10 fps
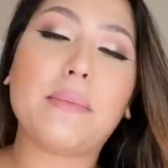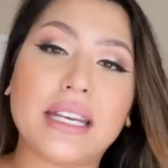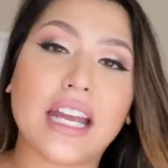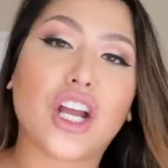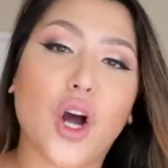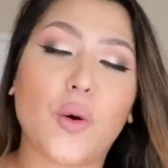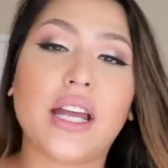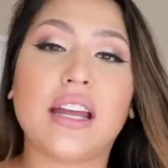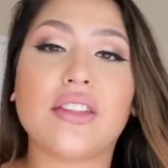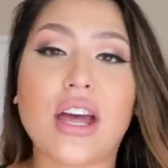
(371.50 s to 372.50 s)
I'm gonna get
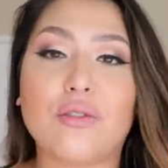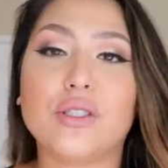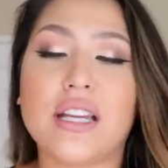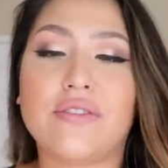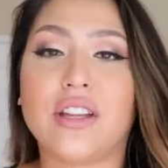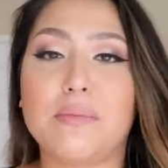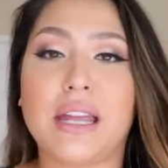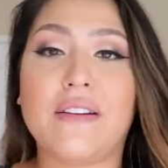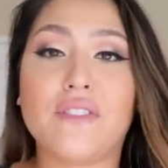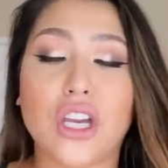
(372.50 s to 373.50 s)
going. That will definitely
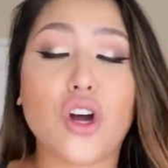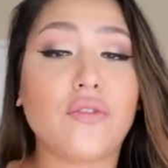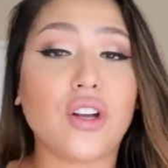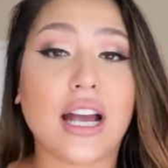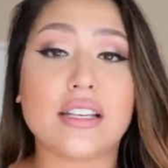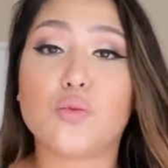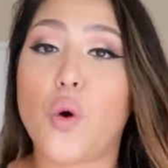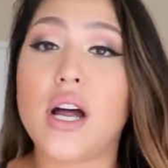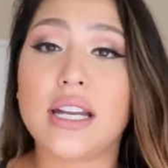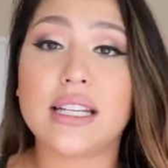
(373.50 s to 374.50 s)
be a video if you guys
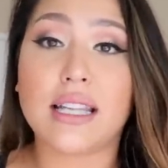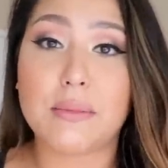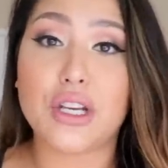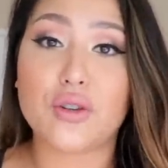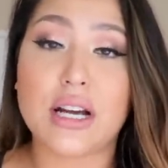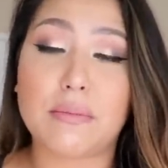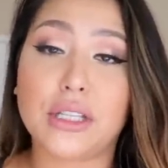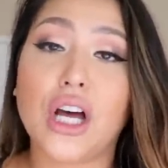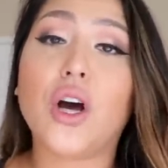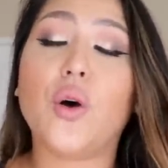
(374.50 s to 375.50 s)
want it. Let me know down
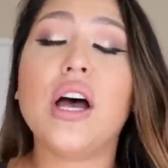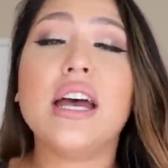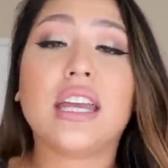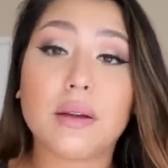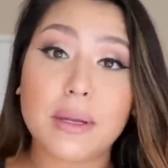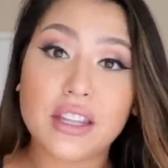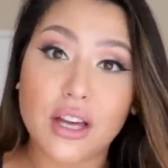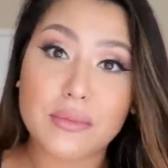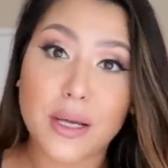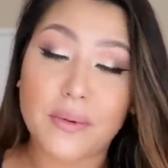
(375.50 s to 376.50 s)
below. Give me a
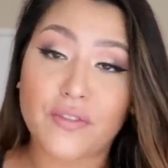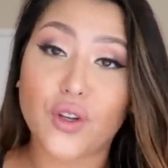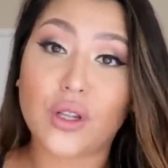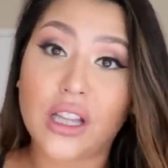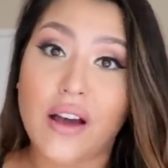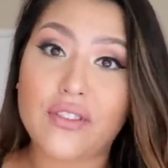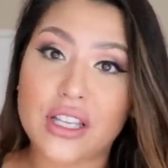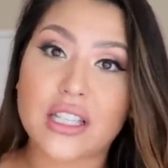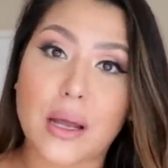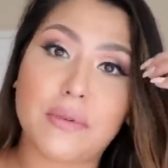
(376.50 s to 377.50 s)
thumbs up if you love
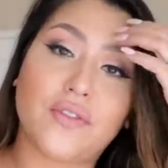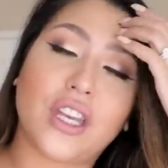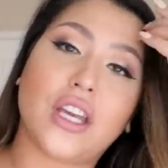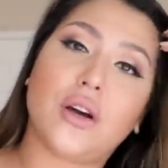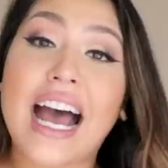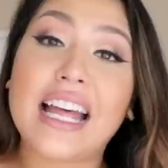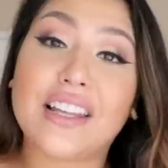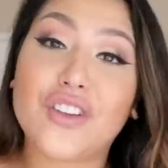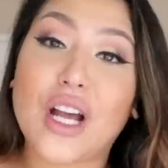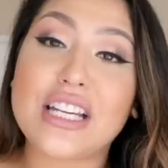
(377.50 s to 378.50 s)
this type of video. I
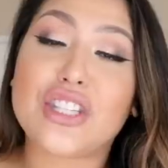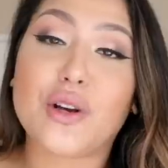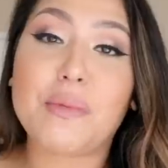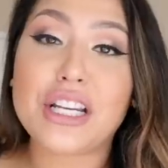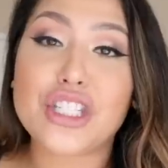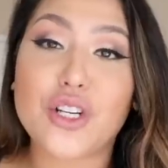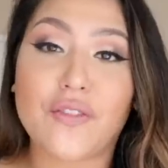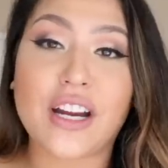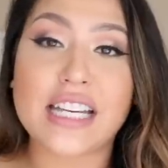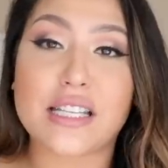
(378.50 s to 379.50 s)
love you guys so much.
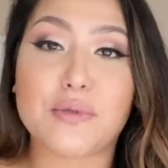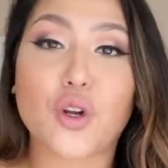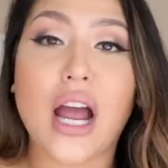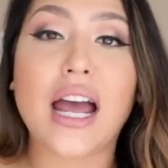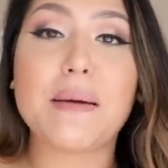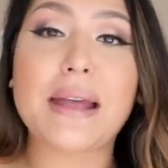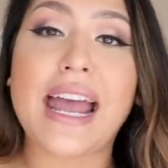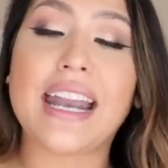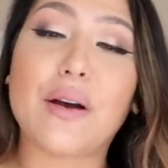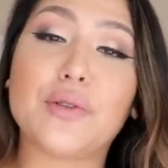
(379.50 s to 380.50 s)
Don't forget to subscribe
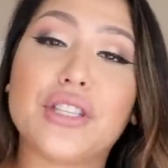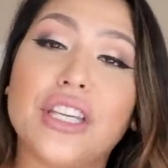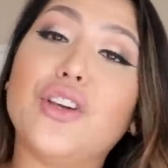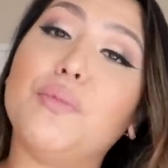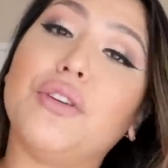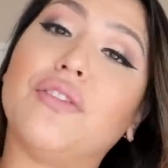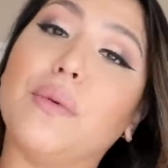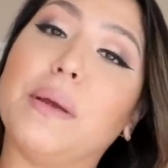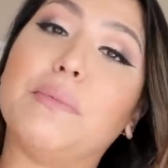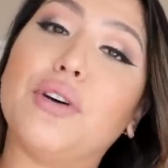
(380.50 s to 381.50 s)
and I will see you
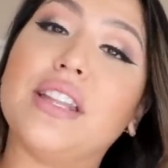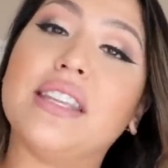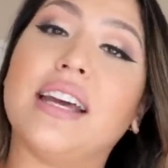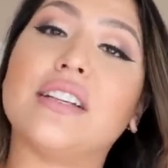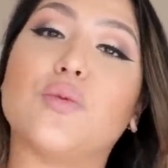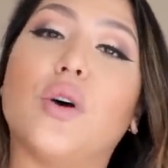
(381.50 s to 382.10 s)
beautiful people in the next